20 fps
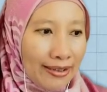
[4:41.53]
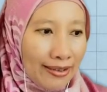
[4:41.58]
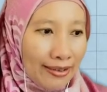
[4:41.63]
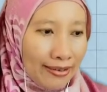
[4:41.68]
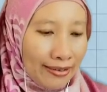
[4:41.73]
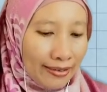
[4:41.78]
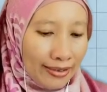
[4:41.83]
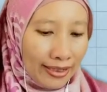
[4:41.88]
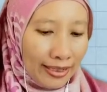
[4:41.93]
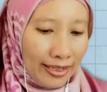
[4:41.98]

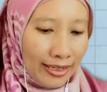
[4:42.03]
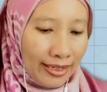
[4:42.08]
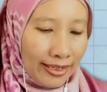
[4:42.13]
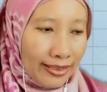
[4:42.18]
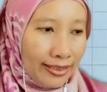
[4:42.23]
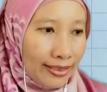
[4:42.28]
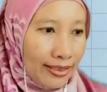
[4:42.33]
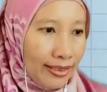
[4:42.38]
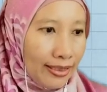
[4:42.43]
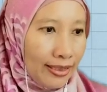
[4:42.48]
Okay, let's
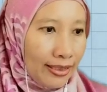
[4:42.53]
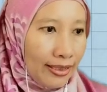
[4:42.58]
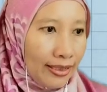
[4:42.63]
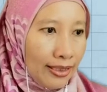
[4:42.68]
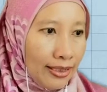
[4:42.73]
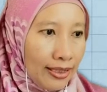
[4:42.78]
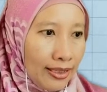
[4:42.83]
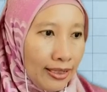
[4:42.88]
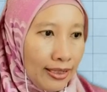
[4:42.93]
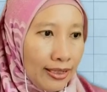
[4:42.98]
see
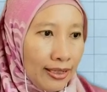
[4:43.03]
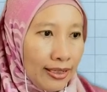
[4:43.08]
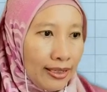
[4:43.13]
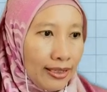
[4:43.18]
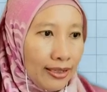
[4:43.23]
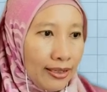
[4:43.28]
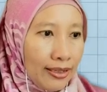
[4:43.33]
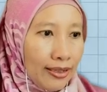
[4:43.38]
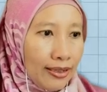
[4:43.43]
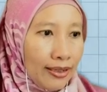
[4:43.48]

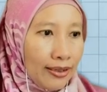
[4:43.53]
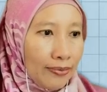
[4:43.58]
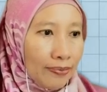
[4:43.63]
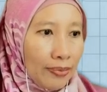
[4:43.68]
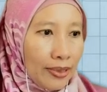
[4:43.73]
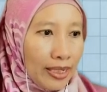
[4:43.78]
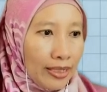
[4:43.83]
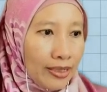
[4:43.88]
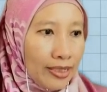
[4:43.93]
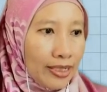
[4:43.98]

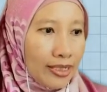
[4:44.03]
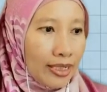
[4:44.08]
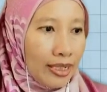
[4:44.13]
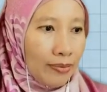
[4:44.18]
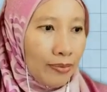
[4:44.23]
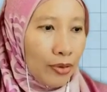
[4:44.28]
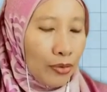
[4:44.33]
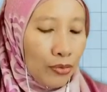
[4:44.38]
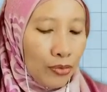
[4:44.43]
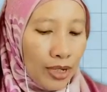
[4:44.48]
practice
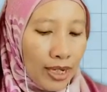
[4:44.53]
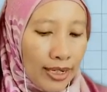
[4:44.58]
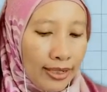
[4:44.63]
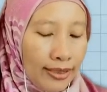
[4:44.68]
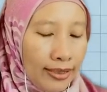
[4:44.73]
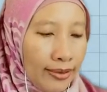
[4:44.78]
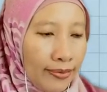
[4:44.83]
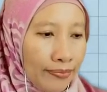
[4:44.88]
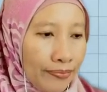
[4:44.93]
number 1.